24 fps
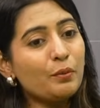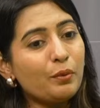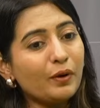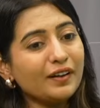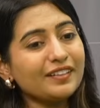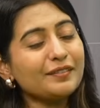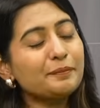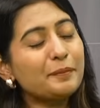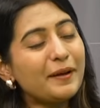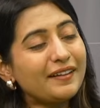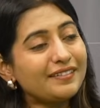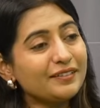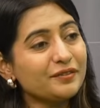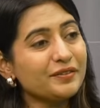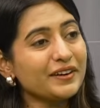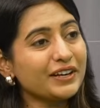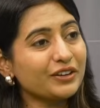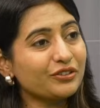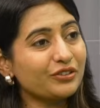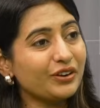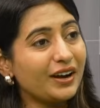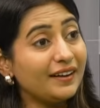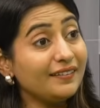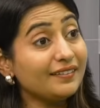What
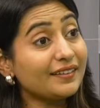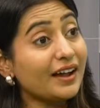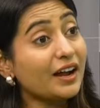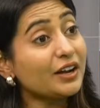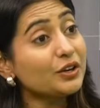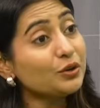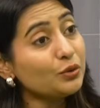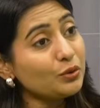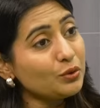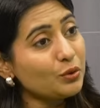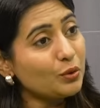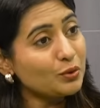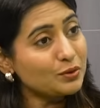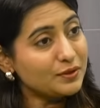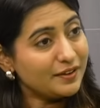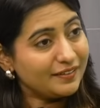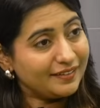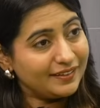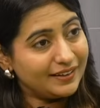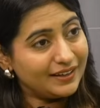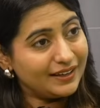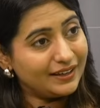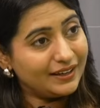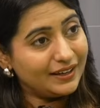specific trends are you
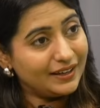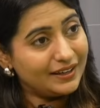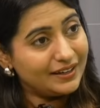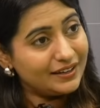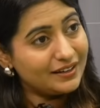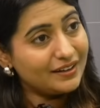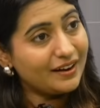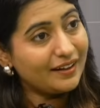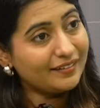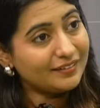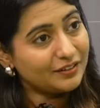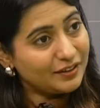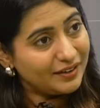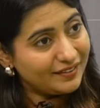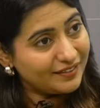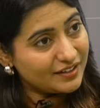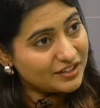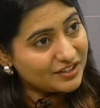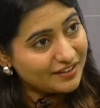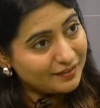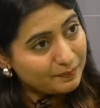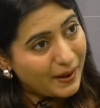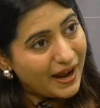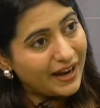noticing in industries
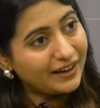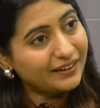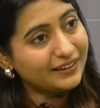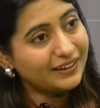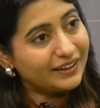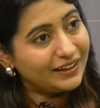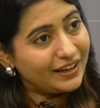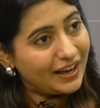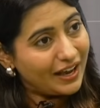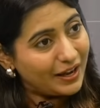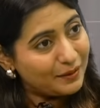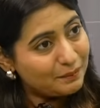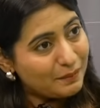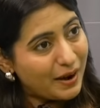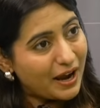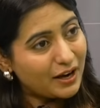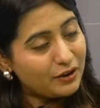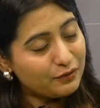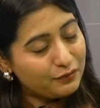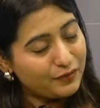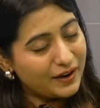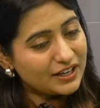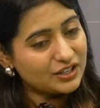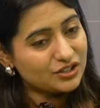such as banking and
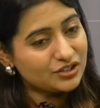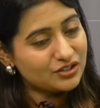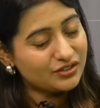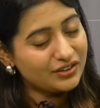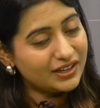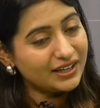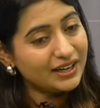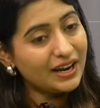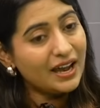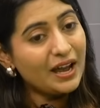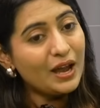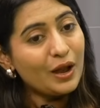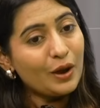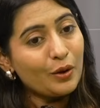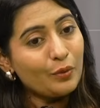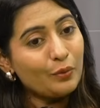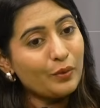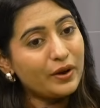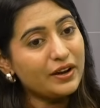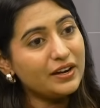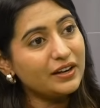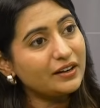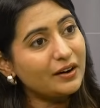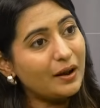manufacturing
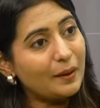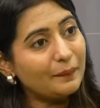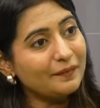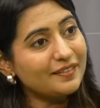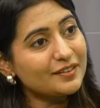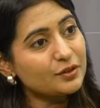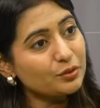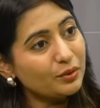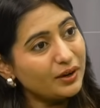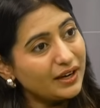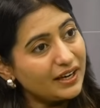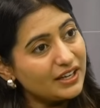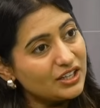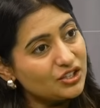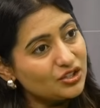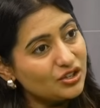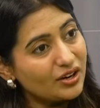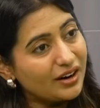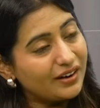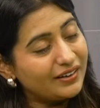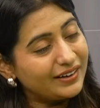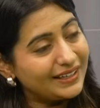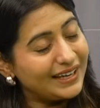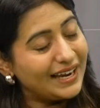when it comes to
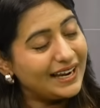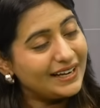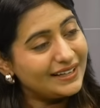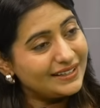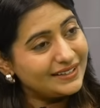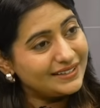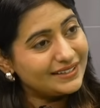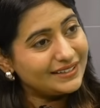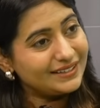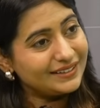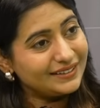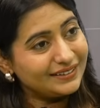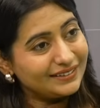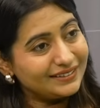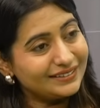HR and L&D?